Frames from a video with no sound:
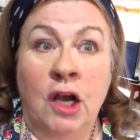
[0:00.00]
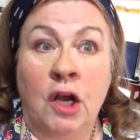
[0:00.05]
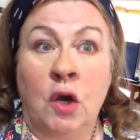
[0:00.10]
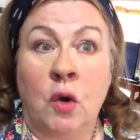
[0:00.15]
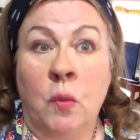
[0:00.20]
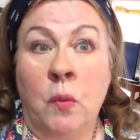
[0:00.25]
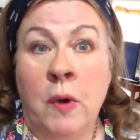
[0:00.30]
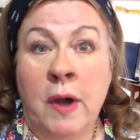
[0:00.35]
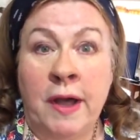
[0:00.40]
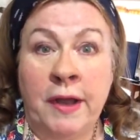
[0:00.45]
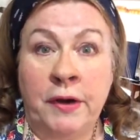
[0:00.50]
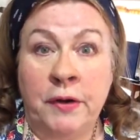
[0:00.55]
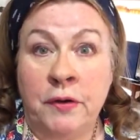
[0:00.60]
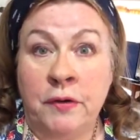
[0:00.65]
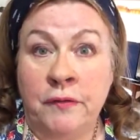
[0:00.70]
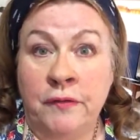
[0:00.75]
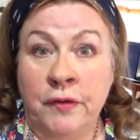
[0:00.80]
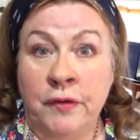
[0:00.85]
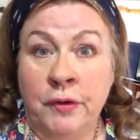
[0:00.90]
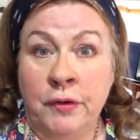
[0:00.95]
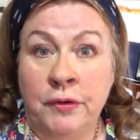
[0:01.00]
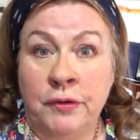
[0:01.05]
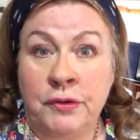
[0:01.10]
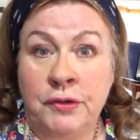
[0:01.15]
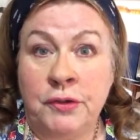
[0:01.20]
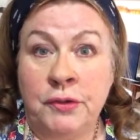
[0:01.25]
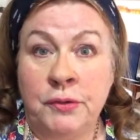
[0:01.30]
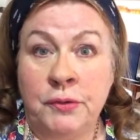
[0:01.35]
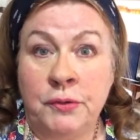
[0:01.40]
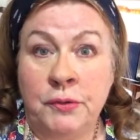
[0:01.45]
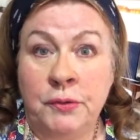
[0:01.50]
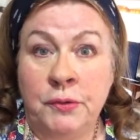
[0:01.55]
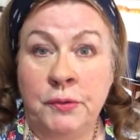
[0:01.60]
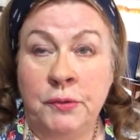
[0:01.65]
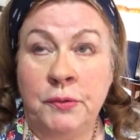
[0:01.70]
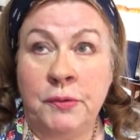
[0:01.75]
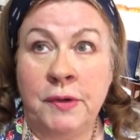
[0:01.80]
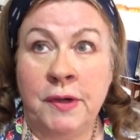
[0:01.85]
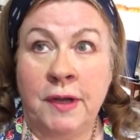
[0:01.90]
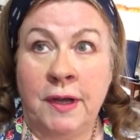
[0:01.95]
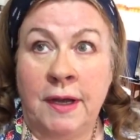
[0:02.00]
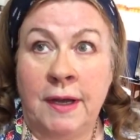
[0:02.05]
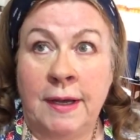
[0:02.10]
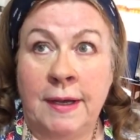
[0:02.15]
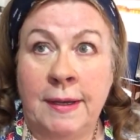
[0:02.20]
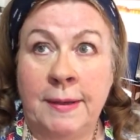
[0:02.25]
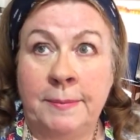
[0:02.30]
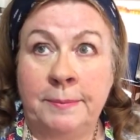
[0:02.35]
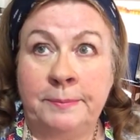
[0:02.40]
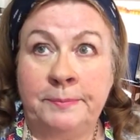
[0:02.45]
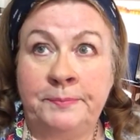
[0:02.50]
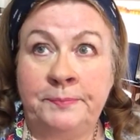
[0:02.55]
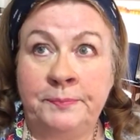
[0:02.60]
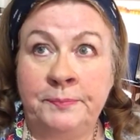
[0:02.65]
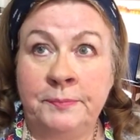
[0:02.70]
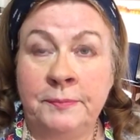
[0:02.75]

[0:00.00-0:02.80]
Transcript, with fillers: go on over to um,